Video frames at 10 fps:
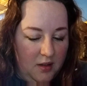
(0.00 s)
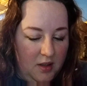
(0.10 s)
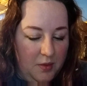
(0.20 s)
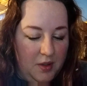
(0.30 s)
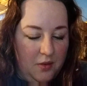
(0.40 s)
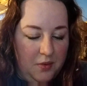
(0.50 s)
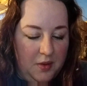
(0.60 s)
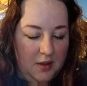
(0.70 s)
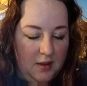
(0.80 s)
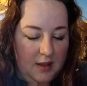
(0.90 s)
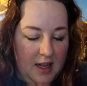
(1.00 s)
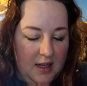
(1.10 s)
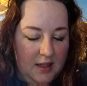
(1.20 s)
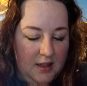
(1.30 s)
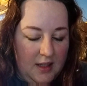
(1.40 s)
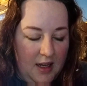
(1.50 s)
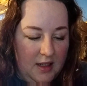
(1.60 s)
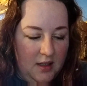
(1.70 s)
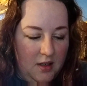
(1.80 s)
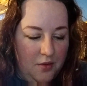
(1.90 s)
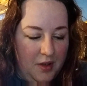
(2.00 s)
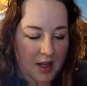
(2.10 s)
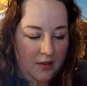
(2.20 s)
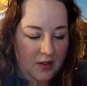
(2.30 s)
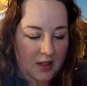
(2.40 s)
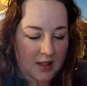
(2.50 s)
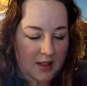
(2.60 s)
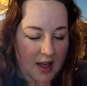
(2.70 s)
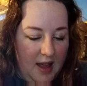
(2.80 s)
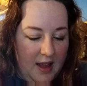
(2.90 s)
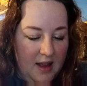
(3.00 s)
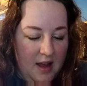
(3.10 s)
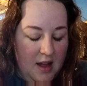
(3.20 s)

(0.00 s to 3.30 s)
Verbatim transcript: There was no land in sight, no clouds in the sky.